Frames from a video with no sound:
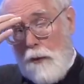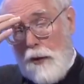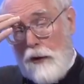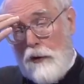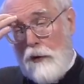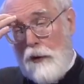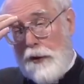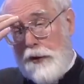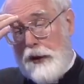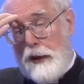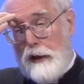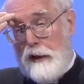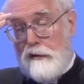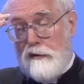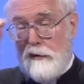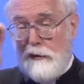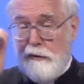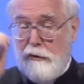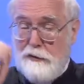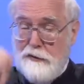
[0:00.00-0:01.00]
Well, the whole thing is,
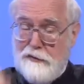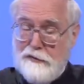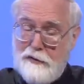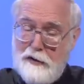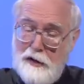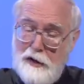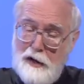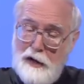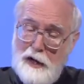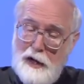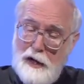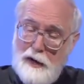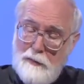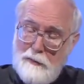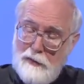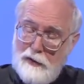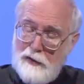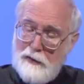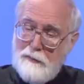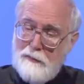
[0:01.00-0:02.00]
of course,
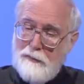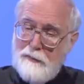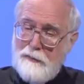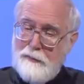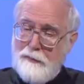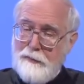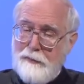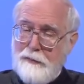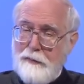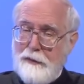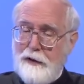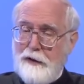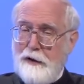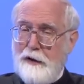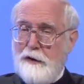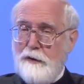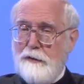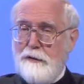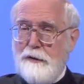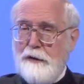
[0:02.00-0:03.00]
we can,
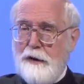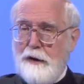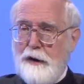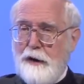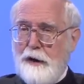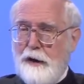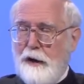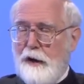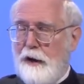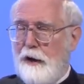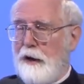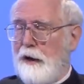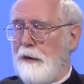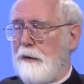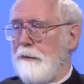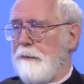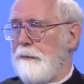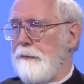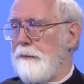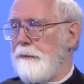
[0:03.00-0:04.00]
you
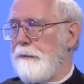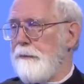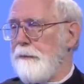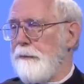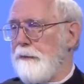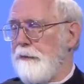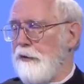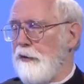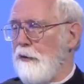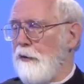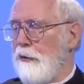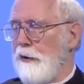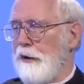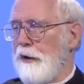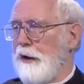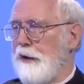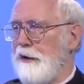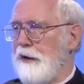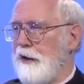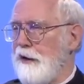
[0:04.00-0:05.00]
know, the whole
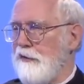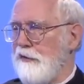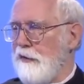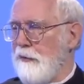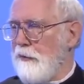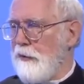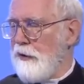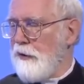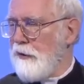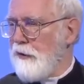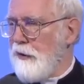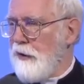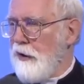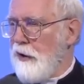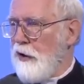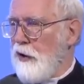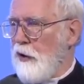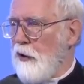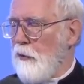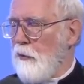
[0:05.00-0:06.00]
idea is that
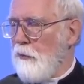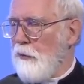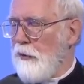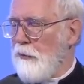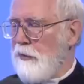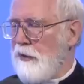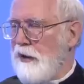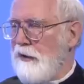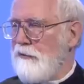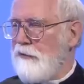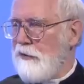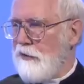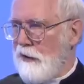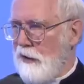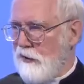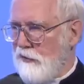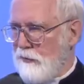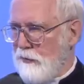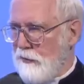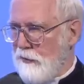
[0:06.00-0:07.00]
we believe the
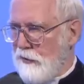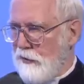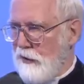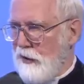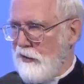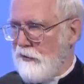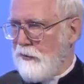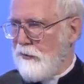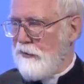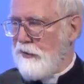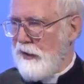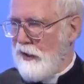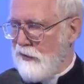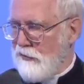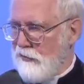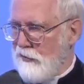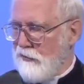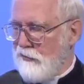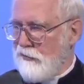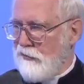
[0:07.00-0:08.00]
gospel. The gospel
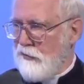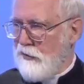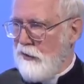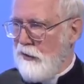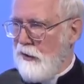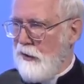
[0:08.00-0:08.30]
tells us,